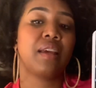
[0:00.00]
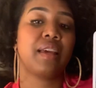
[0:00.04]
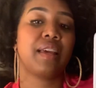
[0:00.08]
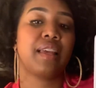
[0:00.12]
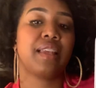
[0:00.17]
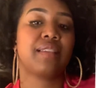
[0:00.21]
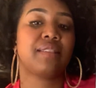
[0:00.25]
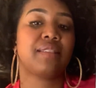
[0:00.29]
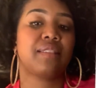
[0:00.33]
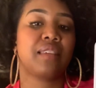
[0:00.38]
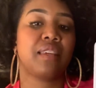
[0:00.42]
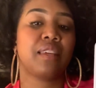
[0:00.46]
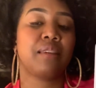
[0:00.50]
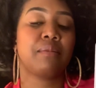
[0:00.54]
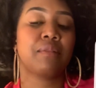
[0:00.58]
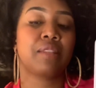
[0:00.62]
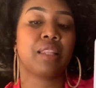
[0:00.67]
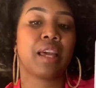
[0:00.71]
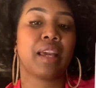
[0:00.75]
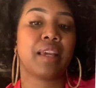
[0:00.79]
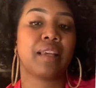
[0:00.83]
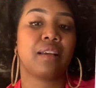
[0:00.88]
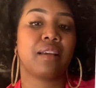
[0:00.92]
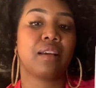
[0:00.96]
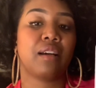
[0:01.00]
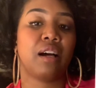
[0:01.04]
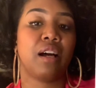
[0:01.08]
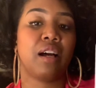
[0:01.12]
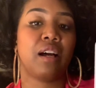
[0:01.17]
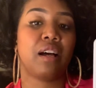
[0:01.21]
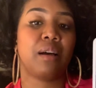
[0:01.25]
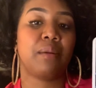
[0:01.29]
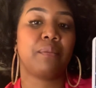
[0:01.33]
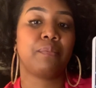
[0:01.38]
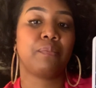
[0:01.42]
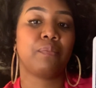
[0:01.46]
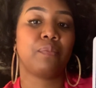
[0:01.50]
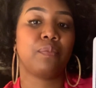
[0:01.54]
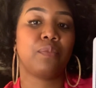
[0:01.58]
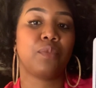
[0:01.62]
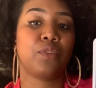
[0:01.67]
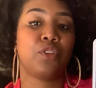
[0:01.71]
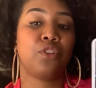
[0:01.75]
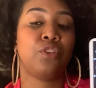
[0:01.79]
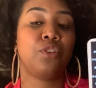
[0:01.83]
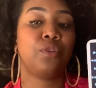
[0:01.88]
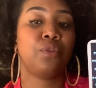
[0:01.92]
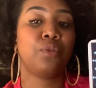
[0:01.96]
It seems like
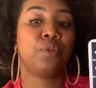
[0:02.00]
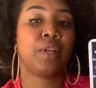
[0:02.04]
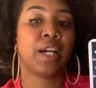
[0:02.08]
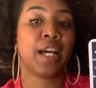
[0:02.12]
you